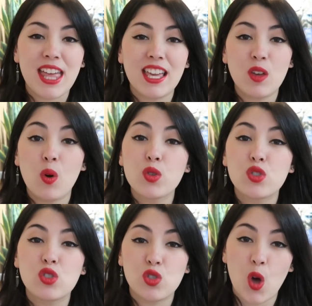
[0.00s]
Thank you all
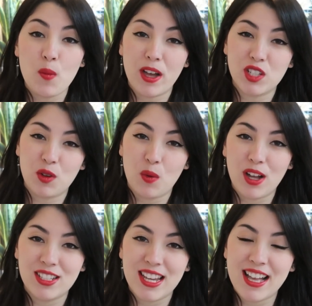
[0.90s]
so much for
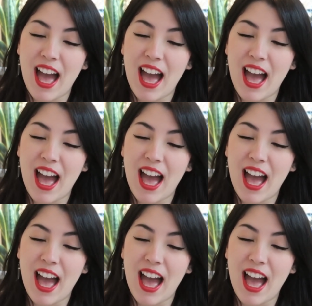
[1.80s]
watching.